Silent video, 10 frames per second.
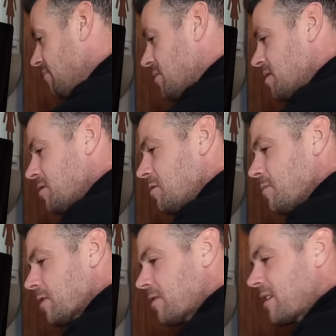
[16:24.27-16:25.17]

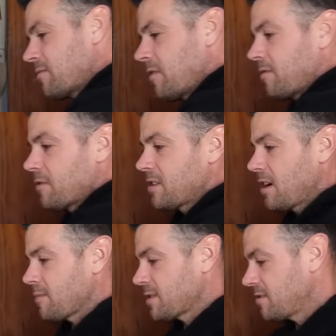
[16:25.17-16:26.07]
Super grateful for
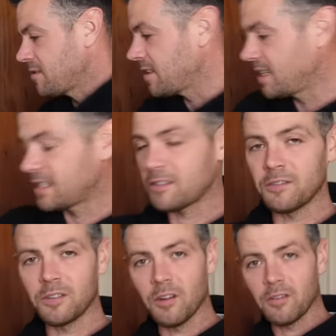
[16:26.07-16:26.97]
the opportunity
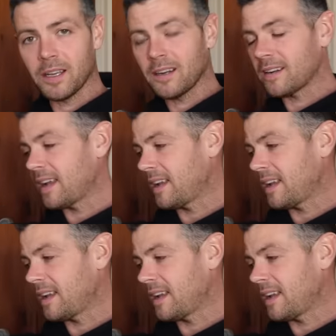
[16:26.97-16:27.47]
to go there,